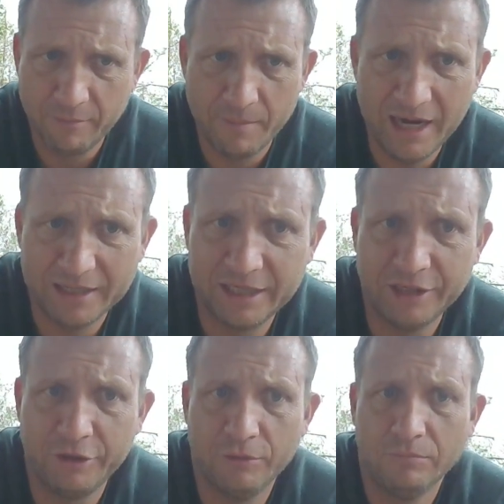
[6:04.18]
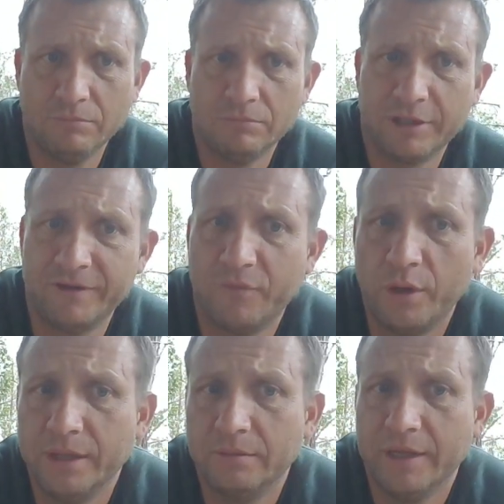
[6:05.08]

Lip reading: mind that you can avoid